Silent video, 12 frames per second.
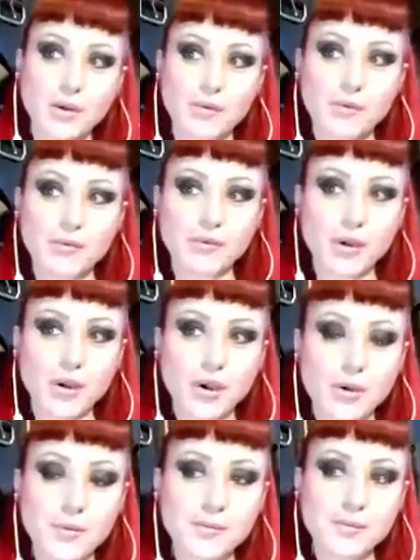
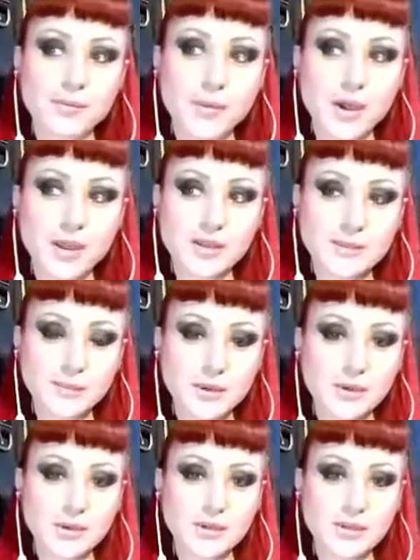from my
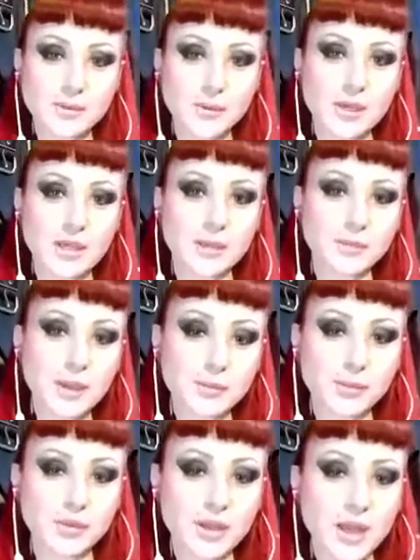experience with the
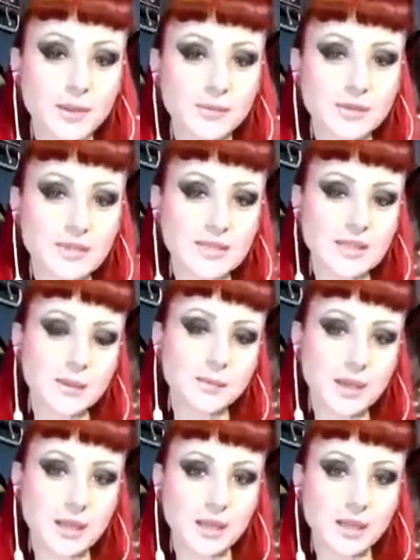people that come to see
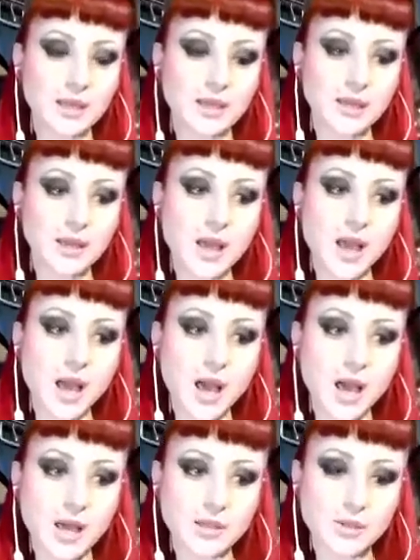me
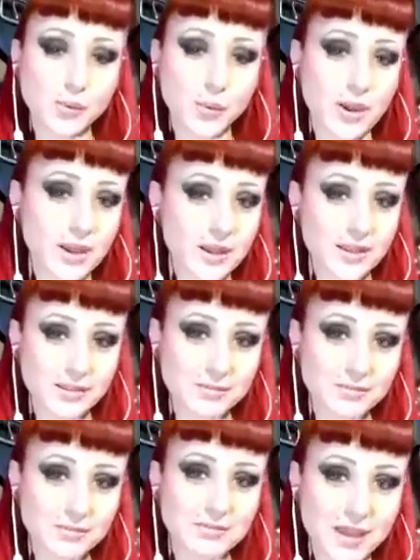to wear
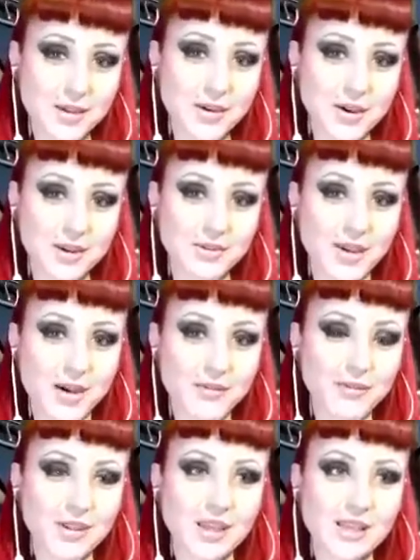that kind of
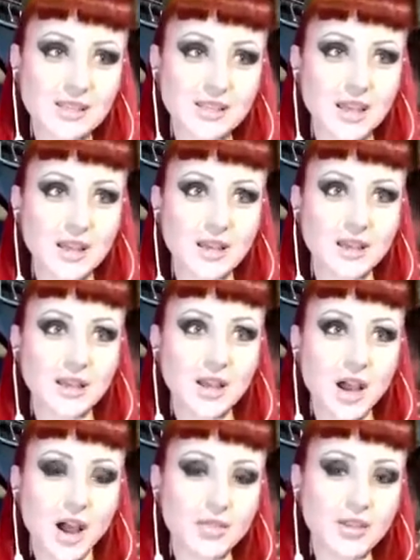outfit,
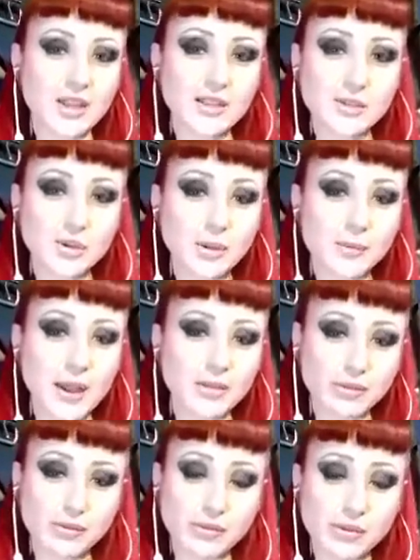I think it's all about
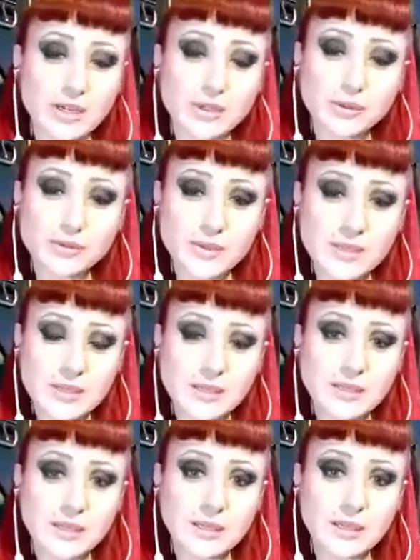the frills.
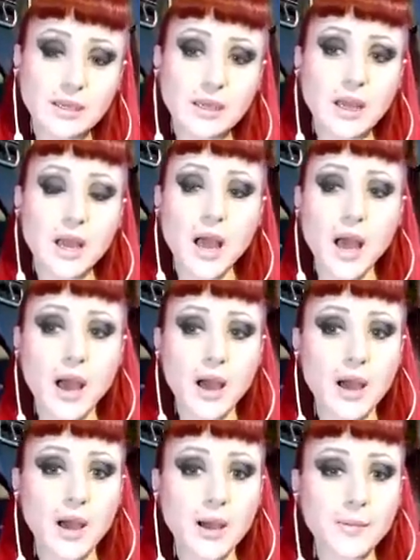
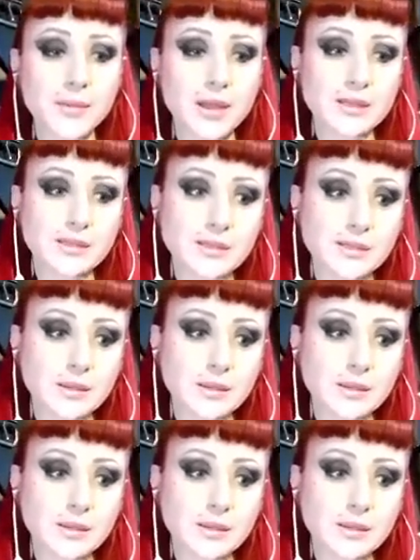It's